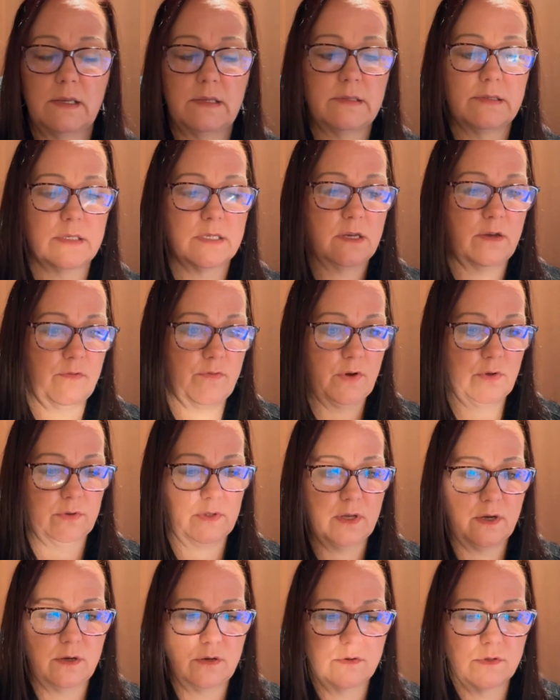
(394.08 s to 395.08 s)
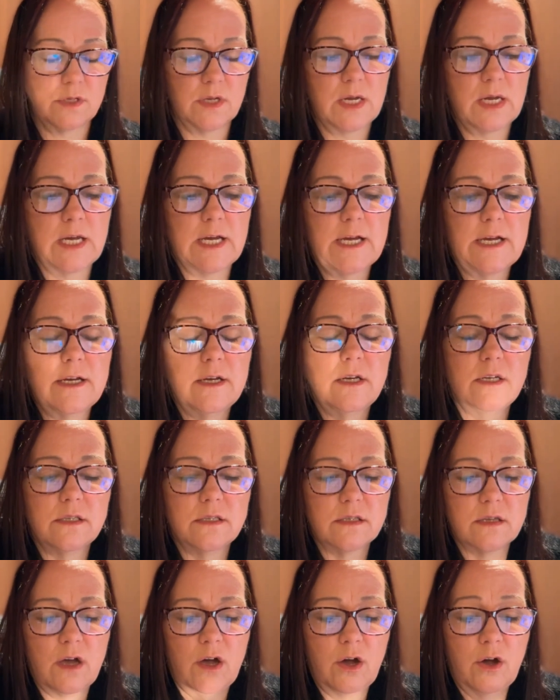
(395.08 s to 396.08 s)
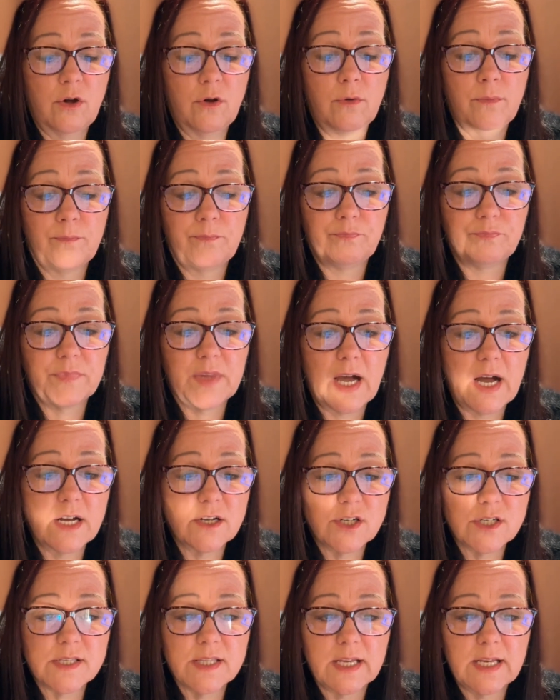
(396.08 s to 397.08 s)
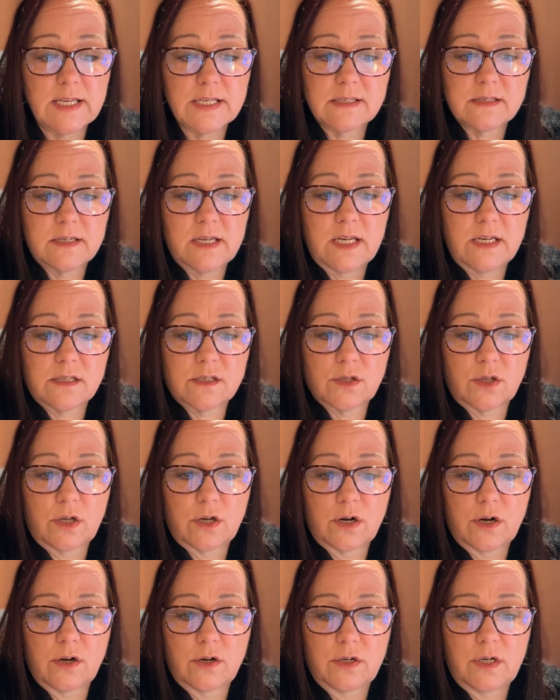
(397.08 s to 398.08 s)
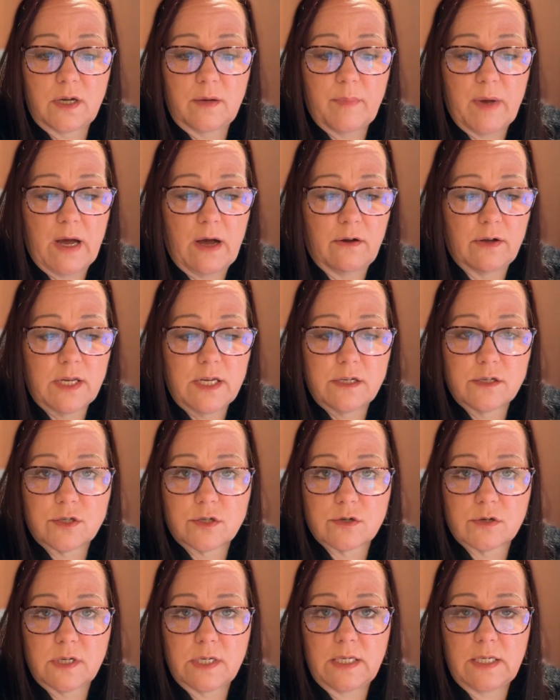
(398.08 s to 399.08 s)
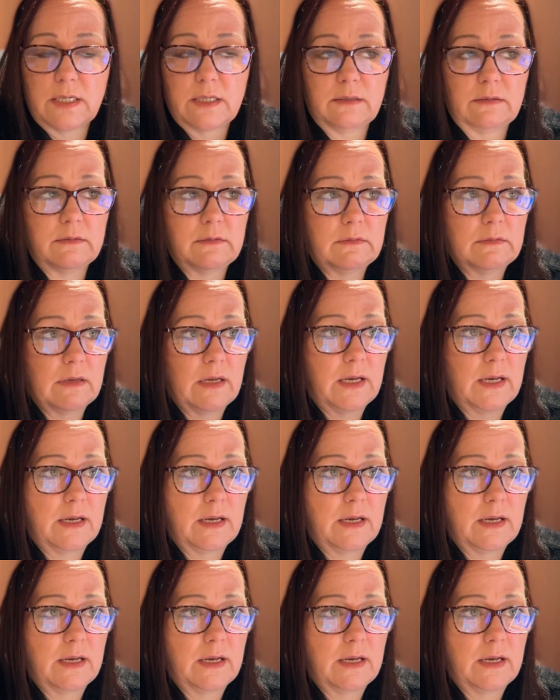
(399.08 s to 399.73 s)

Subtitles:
and stuff on those. So I just think it's neat to learn about history and